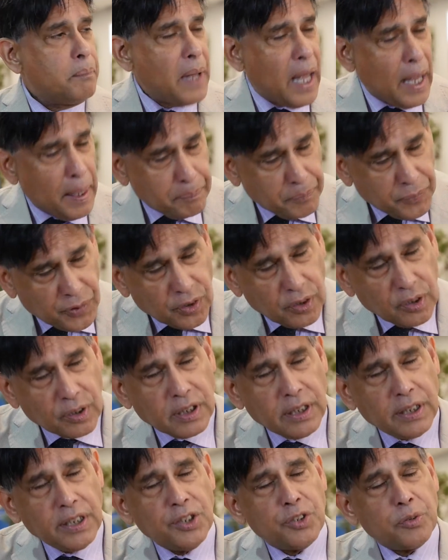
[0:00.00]

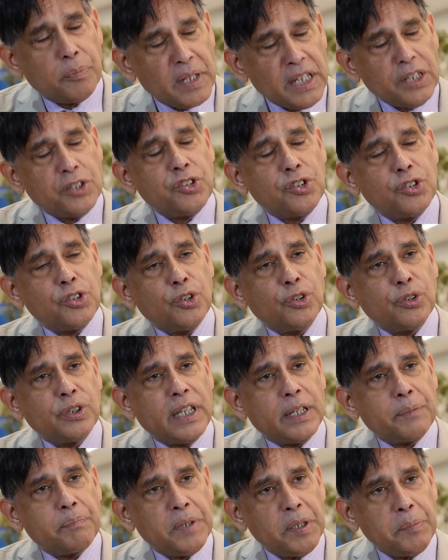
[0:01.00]
absolutely to make sure
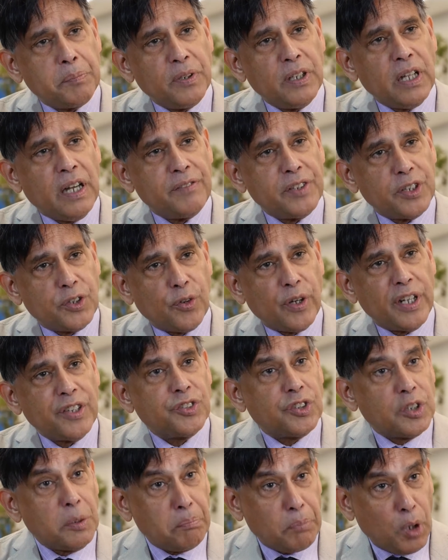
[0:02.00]
that people have
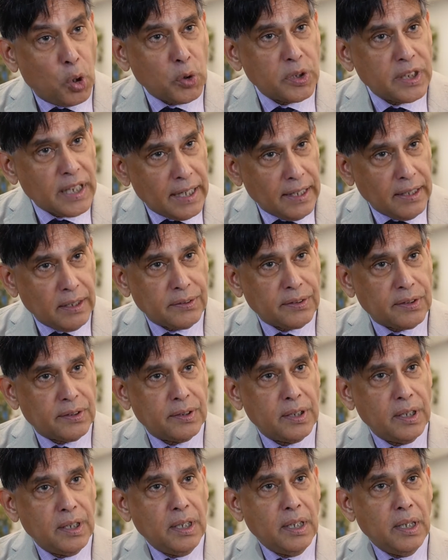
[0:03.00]
addressed the bone
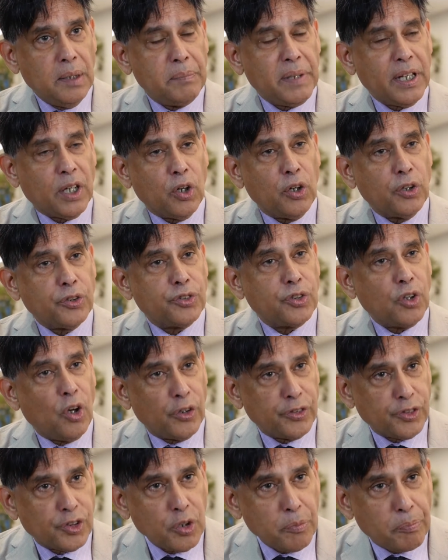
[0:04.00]
health, because
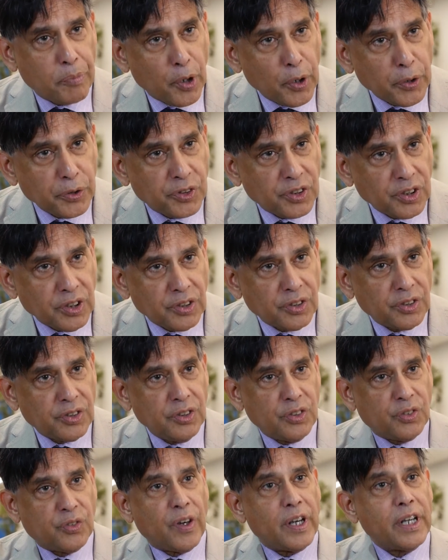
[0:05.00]
osteoporosis
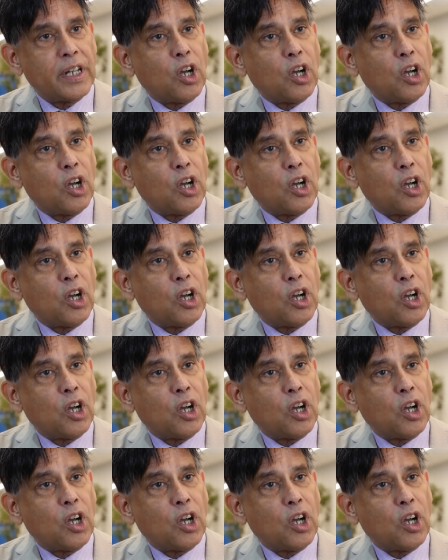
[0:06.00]
is very